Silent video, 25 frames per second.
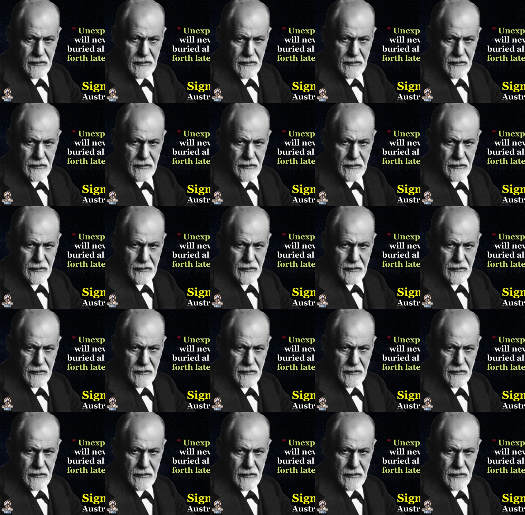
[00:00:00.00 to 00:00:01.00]

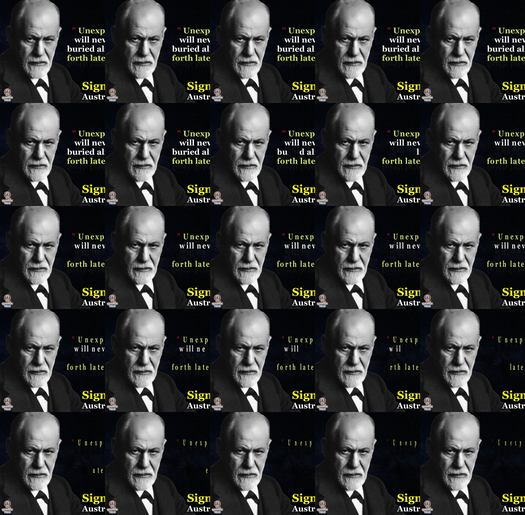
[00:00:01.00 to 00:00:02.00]

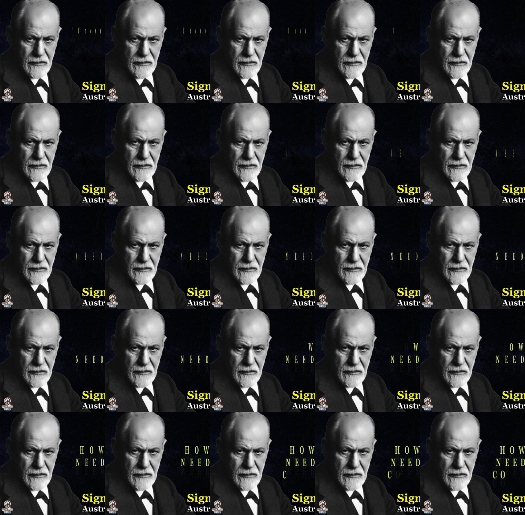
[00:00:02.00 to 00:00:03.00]

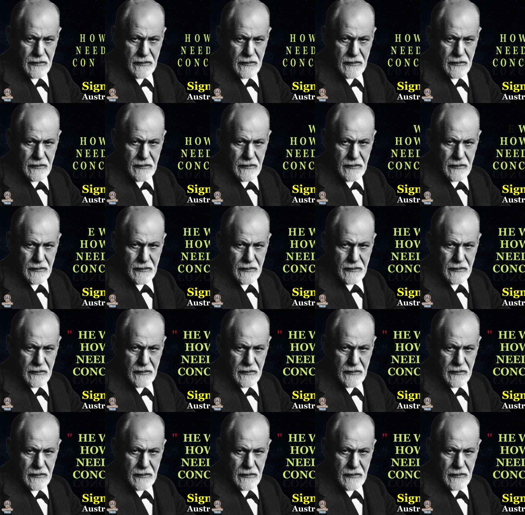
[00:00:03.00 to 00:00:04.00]
Nothing is said.